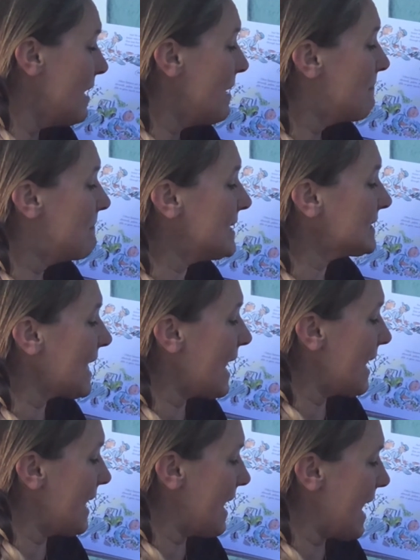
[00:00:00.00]
Miss
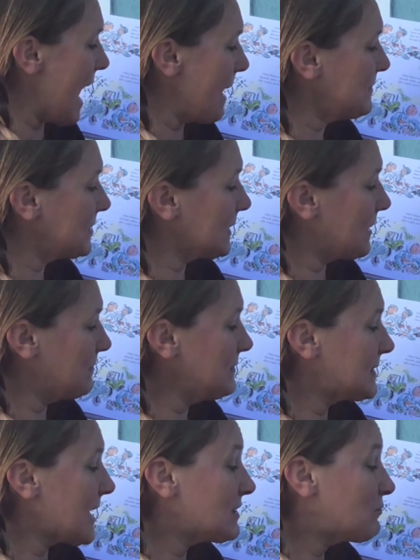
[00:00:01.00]
Abdullam
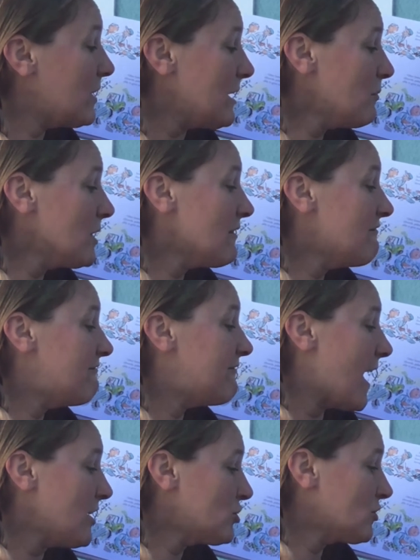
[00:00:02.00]
says we will
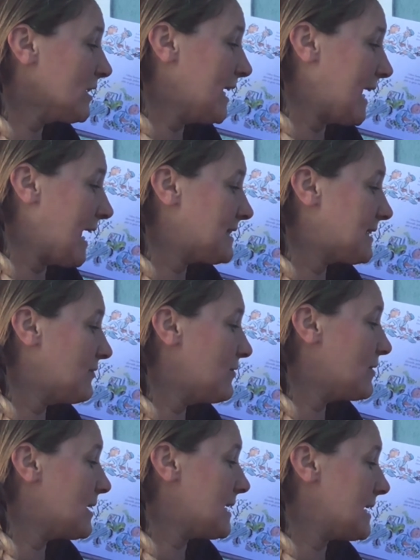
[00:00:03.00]
eventually get
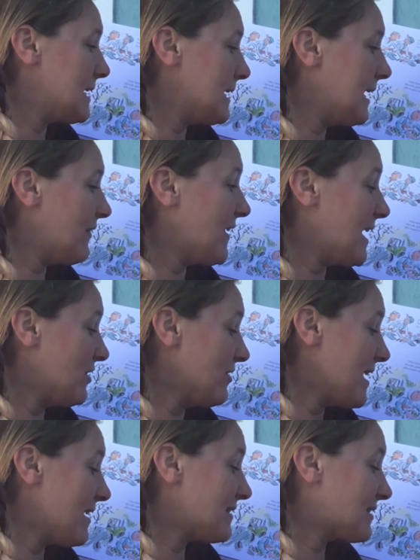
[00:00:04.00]
the
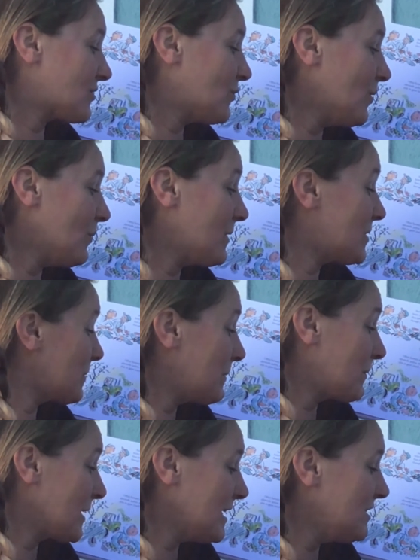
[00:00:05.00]
internet at school, which we
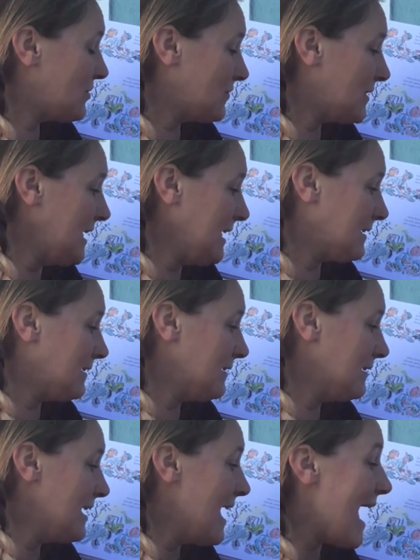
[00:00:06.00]
really do need.
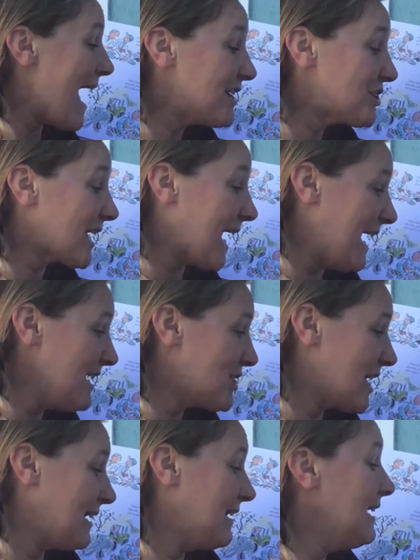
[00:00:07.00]

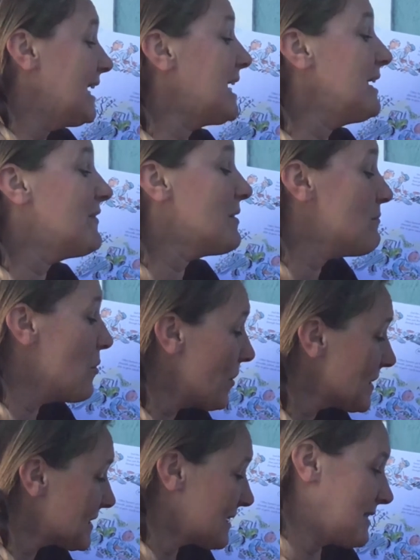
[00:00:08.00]
Education, even more
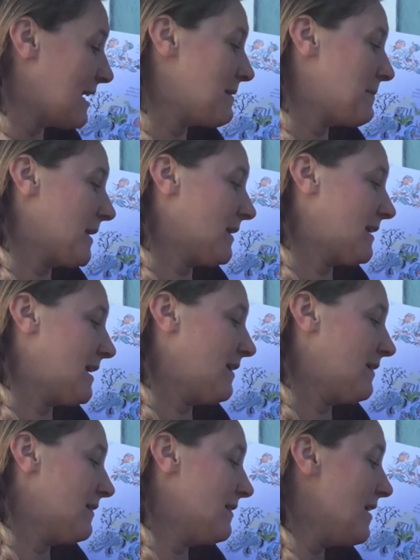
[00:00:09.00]
sustainability.
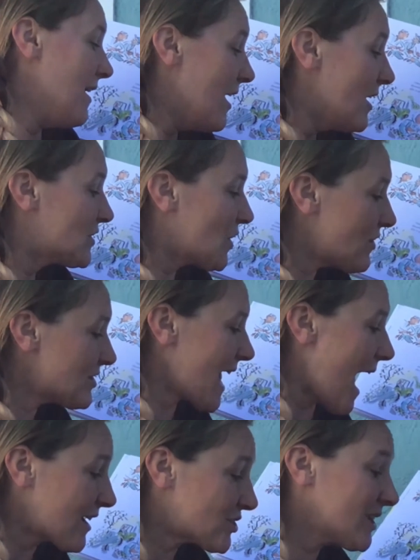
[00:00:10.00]
So there's
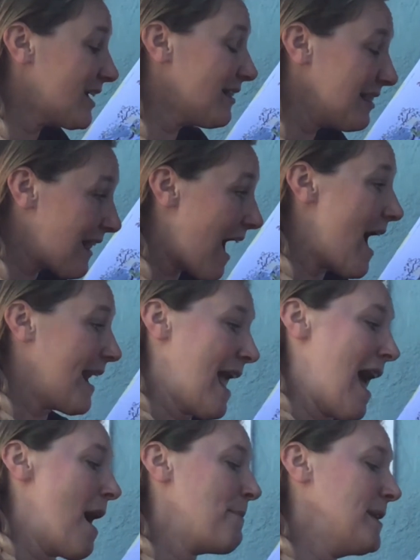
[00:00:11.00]
actually a lot
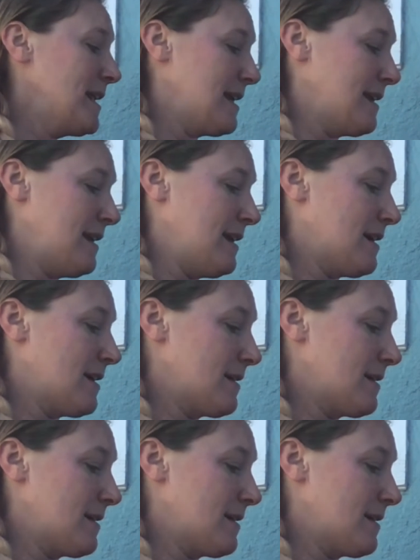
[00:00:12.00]
happening here.